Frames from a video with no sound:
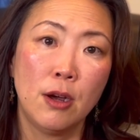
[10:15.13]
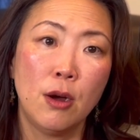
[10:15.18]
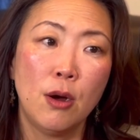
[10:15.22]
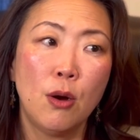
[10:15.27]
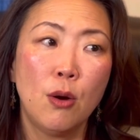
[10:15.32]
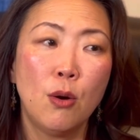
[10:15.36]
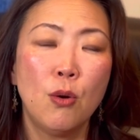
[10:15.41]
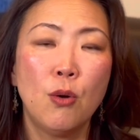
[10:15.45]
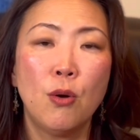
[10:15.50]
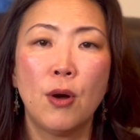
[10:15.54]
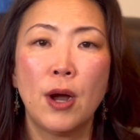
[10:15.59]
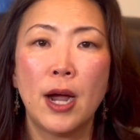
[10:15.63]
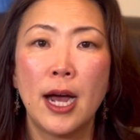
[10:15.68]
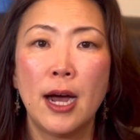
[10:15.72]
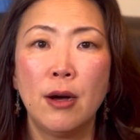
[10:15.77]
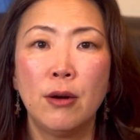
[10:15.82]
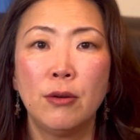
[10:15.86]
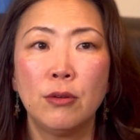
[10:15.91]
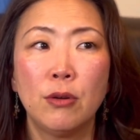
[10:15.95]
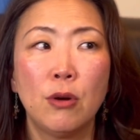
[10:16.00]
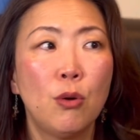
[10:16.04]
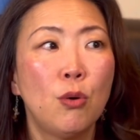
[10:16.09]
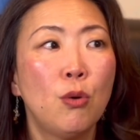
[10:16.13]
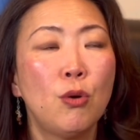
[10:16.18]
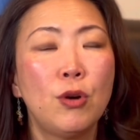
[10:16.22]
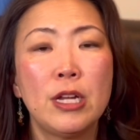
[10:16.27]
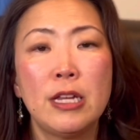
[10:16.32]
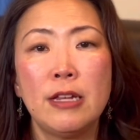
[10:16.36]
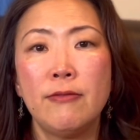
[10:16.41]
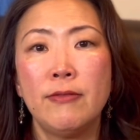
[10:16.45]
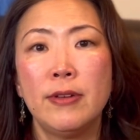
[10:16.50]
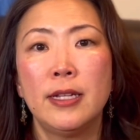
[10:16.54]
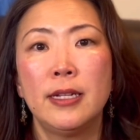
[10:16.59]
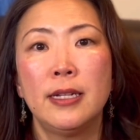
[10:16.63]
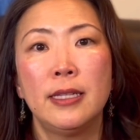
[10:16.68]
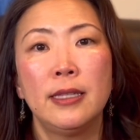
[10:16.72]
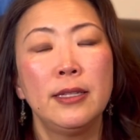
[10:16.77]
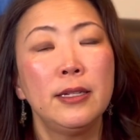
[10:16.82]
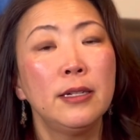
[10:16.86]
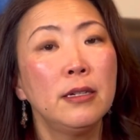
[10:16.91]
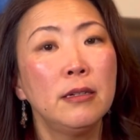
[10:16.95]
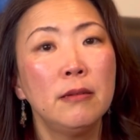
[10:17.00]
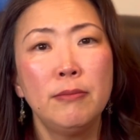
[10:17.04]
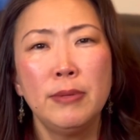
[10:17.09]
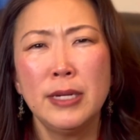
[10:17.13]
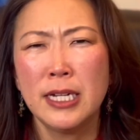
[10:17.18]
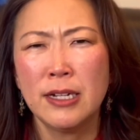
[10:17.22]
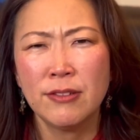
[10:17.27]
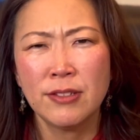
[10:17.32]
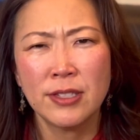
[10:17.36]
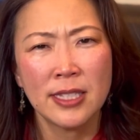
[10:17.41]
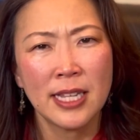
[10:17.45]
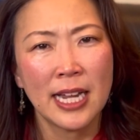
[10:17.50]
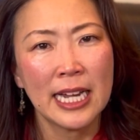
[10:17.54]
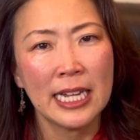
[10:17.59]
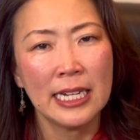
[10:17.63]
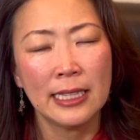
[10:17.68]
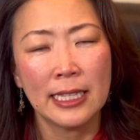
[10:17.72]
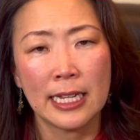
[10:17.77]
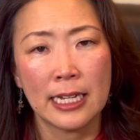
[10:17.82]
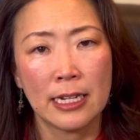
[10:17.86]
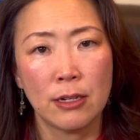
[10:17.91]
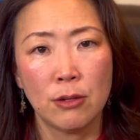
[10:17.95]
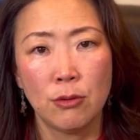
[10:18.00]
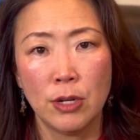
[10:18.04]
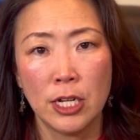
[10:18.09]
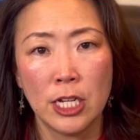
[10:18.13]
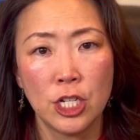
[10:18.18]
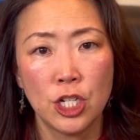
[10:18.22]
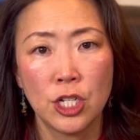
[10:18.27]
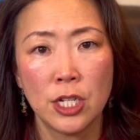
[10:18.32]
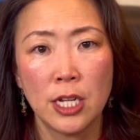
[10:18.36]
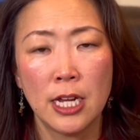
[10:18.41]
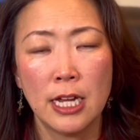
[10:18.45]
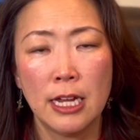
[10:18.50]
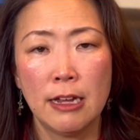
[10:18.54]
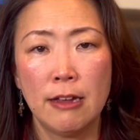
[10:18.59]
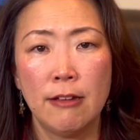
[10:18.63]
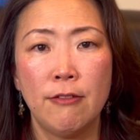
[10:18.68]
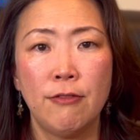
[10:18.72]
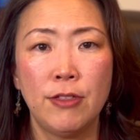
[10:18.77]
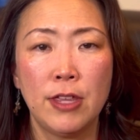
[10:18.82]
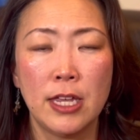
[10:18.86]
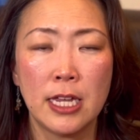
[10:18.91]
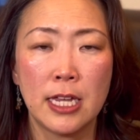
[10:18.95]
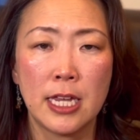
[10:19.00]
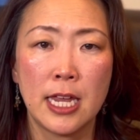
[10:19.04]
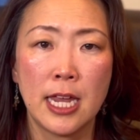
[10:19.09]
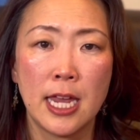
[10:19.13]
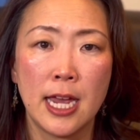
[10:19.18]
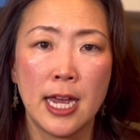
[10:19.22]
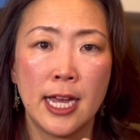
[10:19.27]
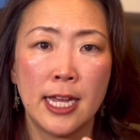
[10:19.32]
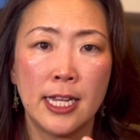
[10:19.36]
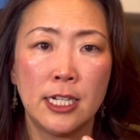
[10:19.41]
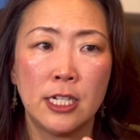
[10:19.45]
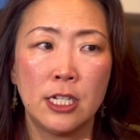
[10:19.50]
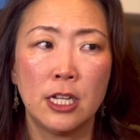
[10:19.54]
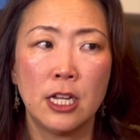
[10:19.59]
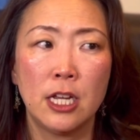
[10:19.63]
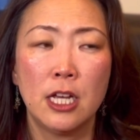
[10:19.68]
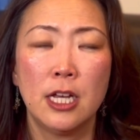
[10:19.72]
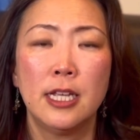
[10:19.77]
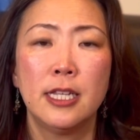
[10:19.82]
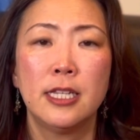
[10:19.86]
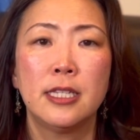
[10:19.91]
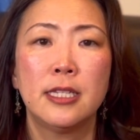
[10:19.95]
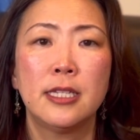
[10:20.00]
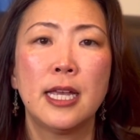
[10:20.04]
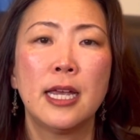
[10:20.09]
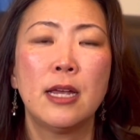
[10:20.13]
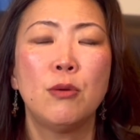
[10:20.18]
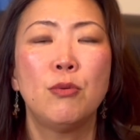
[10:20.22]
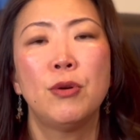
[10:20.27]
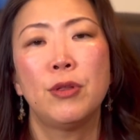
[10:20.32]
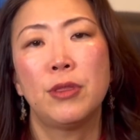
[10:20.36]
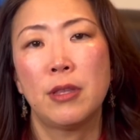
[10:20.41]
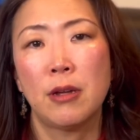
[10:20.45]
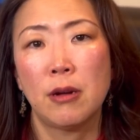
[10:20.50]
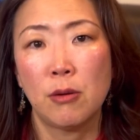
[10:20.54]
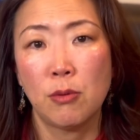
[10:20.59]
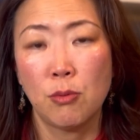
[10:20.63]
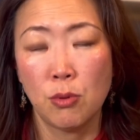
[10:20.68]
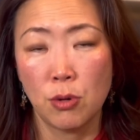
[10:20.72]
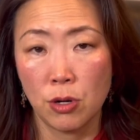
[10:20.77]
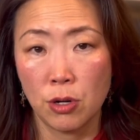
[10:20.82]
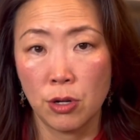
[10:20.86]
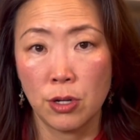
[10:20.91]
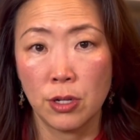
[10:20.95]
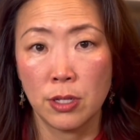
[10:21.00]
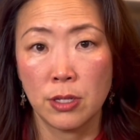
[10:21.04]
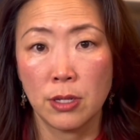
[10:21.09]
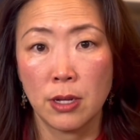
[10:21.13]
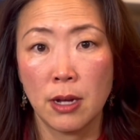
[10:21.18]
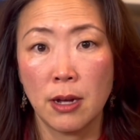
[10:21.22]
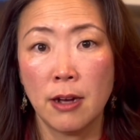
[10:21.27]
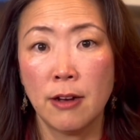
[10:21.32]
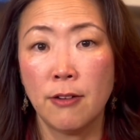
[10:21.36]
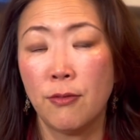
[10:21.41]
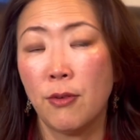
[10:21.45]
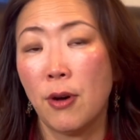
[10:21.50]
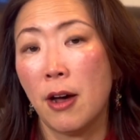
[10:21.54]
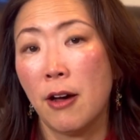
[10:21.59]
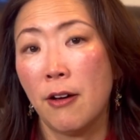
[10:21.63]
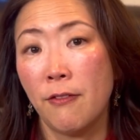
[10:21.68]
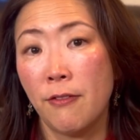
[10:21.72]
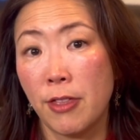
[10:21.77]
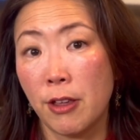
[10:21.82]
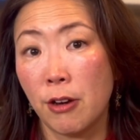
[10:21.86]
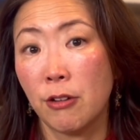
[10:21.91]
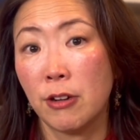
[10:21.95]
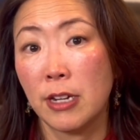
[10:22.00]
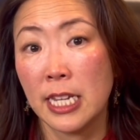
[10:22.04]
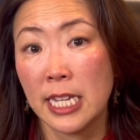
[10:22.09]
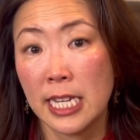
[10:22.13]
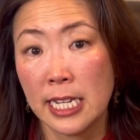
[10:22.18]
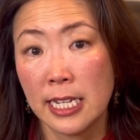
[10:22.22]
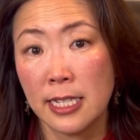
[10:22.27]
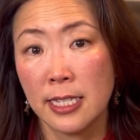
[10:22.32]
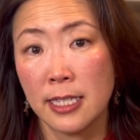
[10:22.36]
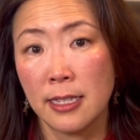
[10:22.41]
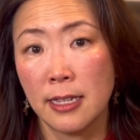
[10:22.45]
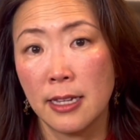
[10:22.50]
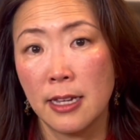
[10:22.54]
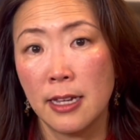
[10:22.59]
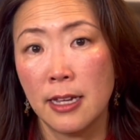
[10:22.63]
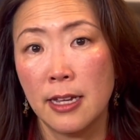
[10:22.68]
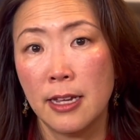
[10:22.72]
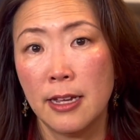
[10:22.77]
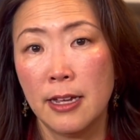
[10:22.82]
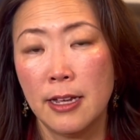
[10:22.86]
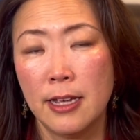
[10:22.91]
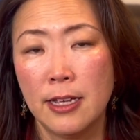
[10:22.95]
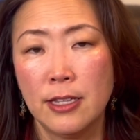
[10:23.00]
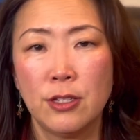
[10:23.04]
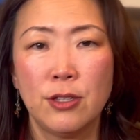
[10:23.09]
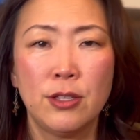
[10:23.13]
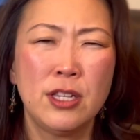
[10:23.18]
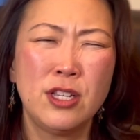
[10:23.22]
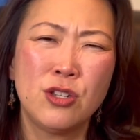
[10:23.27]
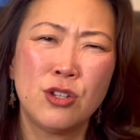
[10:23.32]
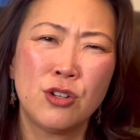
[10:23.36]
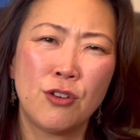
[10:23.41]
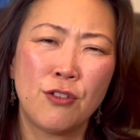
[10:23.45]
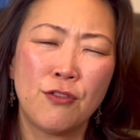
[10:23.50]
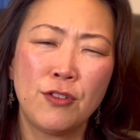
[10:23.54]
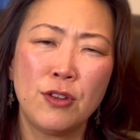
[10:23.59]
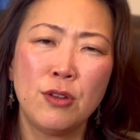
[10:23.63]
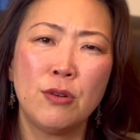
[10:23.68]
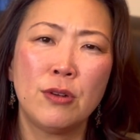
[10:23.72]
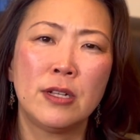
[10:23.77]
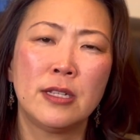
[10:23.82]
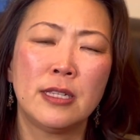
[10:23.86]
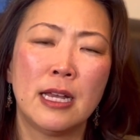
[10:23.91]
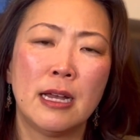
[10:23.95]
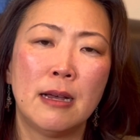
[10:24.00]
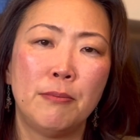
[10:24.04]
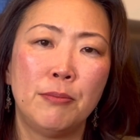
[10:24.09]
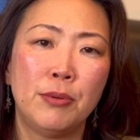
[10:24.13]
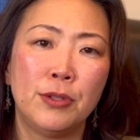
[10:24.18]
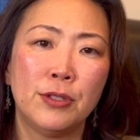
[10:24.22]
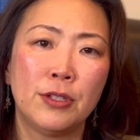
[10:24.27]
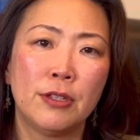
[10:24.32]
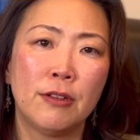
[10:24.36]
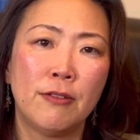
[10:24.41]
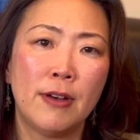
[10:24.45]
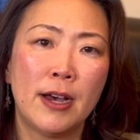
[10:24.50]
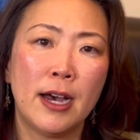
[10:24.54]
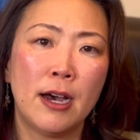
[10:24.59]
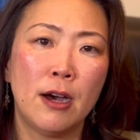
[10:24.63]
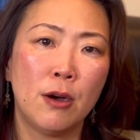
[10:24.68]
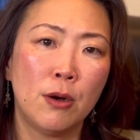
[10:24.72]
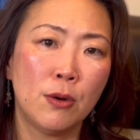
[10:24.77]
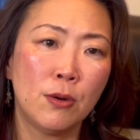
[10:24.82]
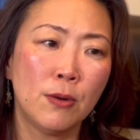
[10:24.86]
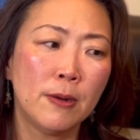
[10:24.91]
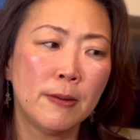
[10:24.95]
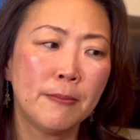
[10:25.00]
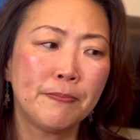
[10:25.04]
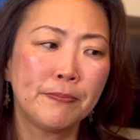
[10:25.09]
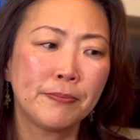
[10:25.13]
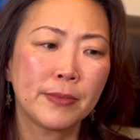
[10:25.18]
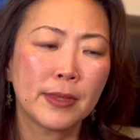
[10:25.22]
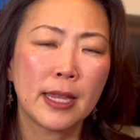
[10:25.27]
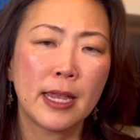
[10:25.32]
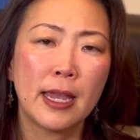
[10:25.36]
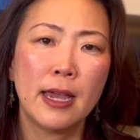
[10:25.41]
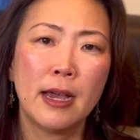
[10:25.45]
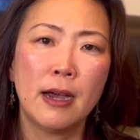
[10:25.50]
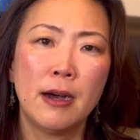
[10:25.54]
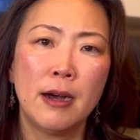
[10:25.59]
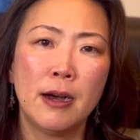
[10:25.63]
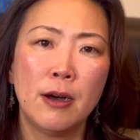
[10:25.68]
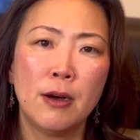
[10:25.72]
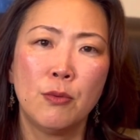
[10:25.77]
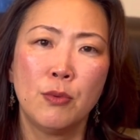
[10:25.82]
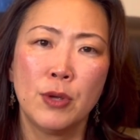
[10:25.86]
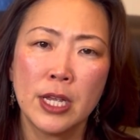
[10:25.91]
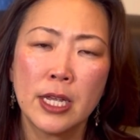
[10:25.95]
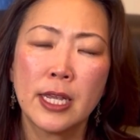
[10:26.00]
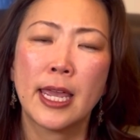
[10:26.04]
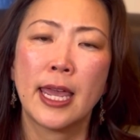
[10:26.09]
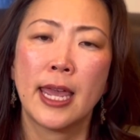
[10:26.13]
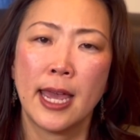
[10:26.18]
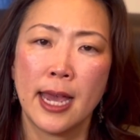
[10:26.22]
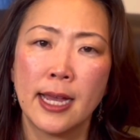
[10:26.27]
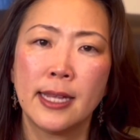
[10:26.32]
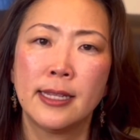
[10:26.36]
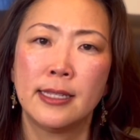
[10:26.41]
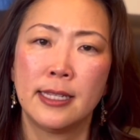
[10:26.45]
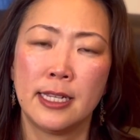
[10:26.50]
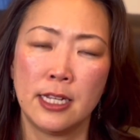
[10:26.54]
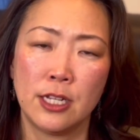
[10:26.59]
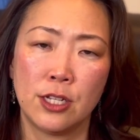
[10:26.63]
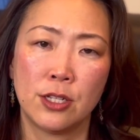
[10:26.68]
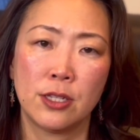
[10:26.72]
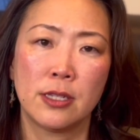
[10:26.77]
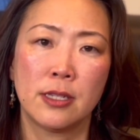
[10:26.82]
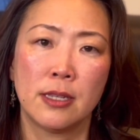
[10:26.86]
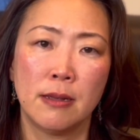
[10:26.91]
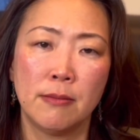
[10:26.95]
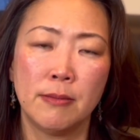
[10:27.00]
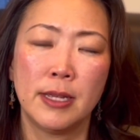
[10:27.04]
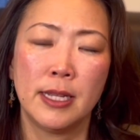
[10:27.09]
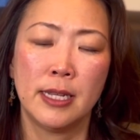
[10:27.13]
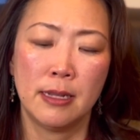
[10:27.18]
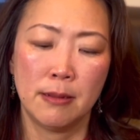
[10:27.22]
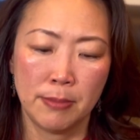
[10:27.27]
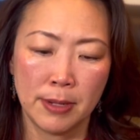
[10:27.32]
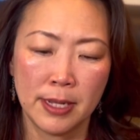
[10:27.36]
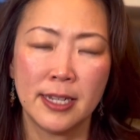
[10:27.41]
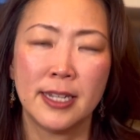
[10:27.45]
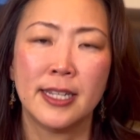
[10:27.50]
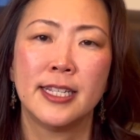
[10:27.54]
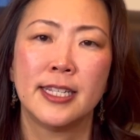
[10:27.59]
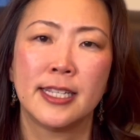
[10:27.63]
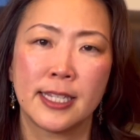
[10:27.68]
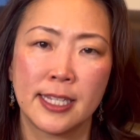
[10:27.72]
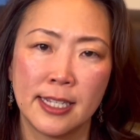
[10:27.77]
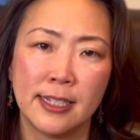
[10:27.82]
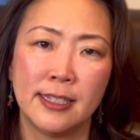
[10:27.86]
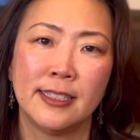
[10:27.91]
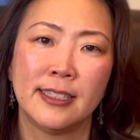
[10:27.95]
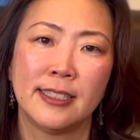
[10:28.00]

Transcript: or even a little bit of sign language if they can't say with their words of their needs. So these are a few examples of how we can teach some independent skills.